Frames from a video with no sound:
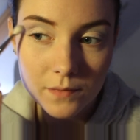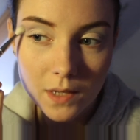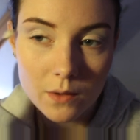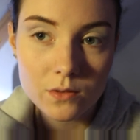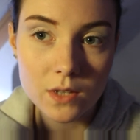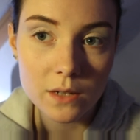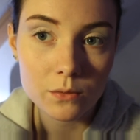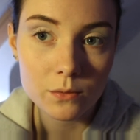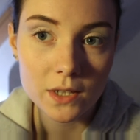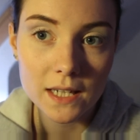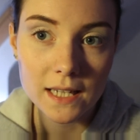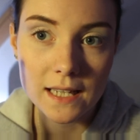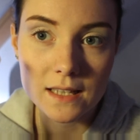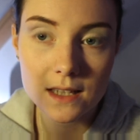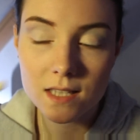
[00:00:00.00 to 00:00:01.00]
I was like
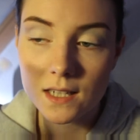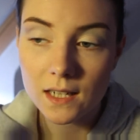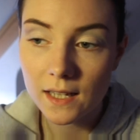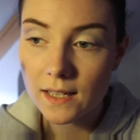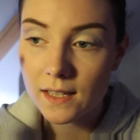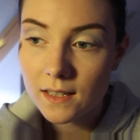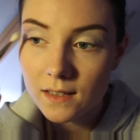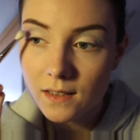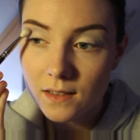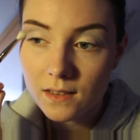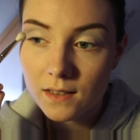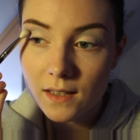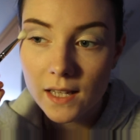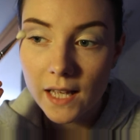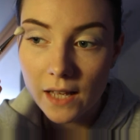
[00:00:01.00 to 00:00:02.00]
really into like
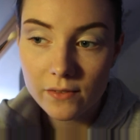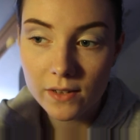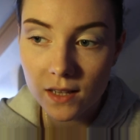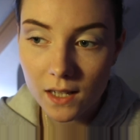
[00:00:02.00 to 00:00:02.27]
heavy